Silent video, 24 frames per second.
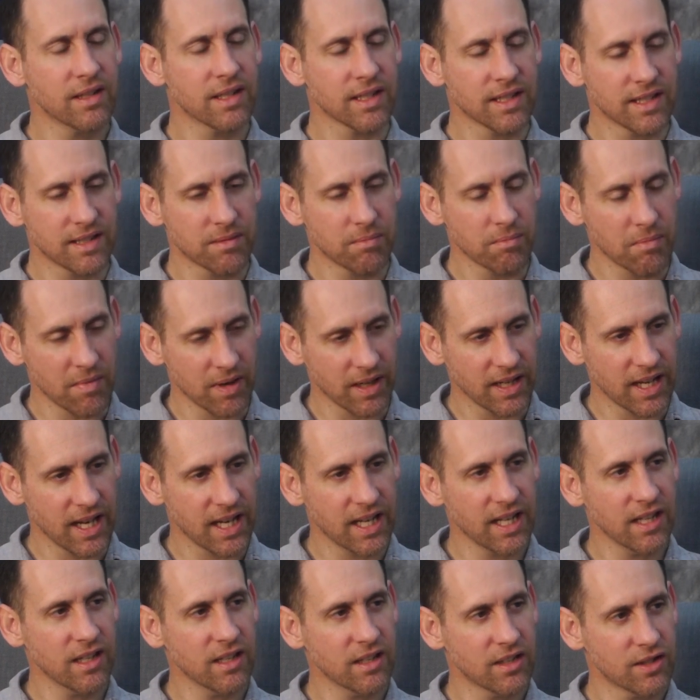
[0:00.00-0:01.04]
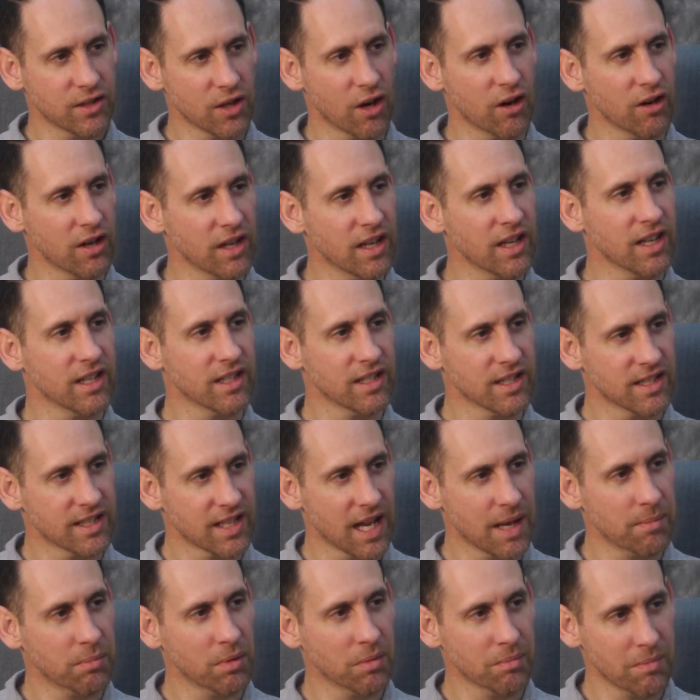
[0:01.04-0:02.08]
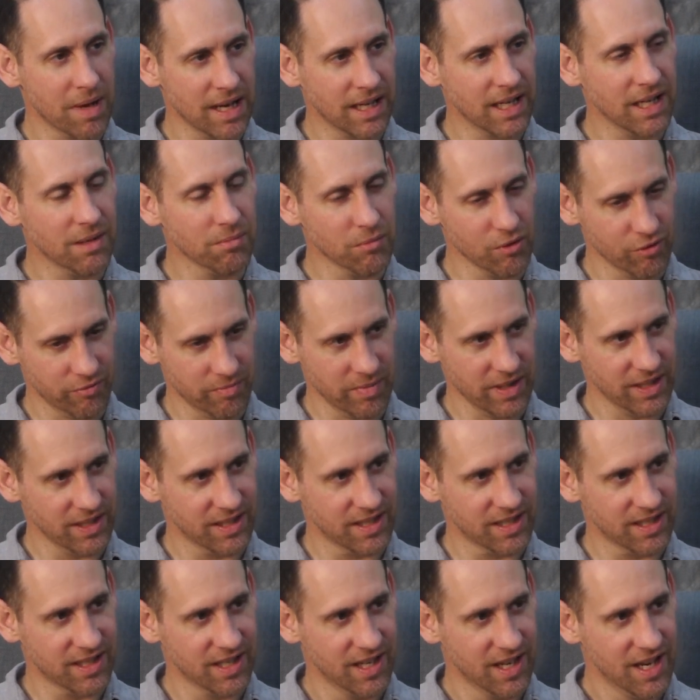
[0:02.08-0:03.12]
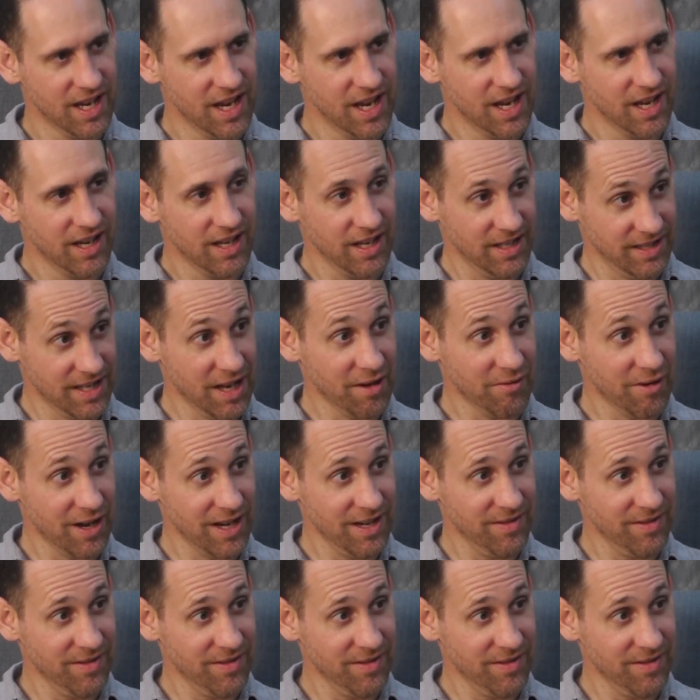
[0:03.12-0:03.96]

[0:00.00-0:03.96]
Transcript: just getting started in disciple-making movements. Is that right?